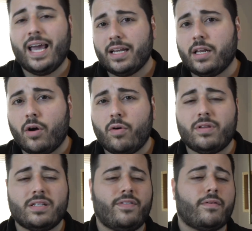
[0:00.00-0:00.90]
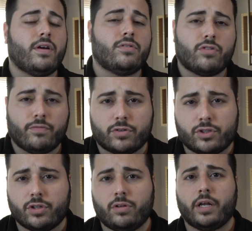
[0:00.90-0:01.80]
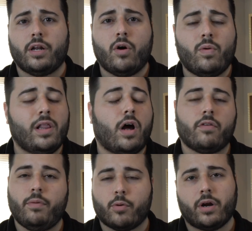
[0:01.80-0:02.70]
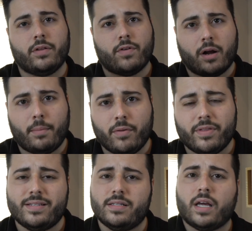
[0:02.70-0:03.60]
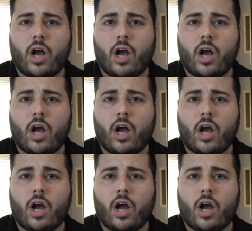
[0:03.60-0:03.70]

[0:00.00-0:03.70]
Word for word: And I know that's very controversial. I know a lot of people are going to talk about this in the